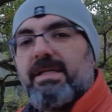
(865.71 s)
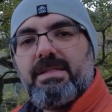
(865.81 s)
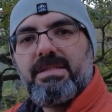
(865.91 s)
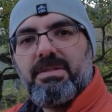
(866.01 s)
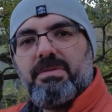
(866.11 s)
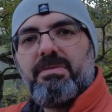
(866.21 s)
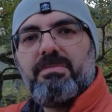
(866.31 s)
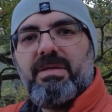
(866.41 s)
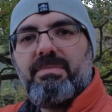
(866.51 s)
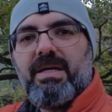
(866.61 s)
so
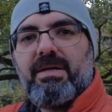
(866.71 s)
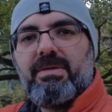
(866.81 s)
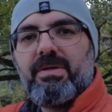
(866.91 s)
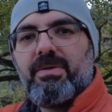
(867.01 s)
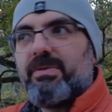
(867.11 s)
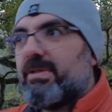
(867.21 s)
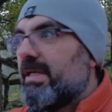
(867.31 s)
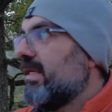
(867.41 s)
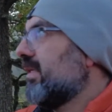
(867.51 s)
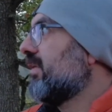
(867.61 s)
maybe I'll go
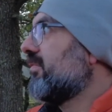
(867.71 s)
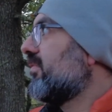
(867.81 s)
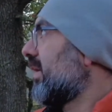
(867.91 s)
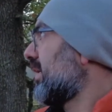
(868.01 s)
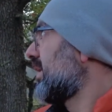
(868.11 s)
there if I